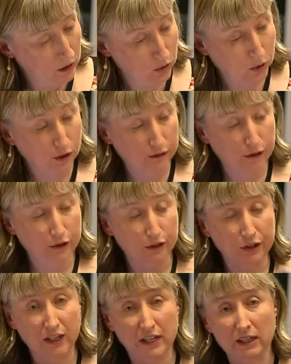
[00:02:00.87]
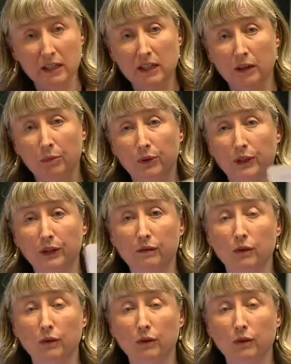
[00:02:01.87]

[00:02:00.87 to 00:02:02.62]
12 and 13 a summary of